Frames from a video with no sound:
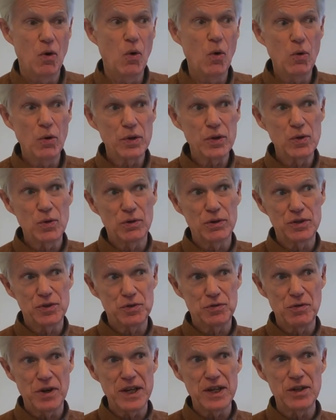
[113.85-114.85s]
or you're a
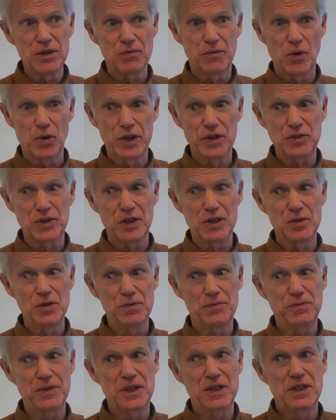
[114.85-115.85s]
trained voice and you're
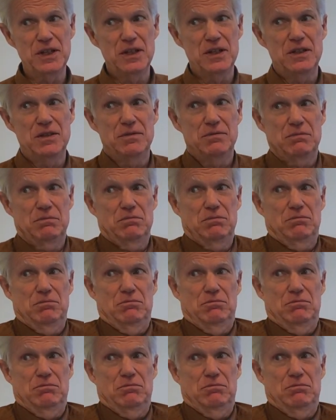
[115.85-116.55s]
feeling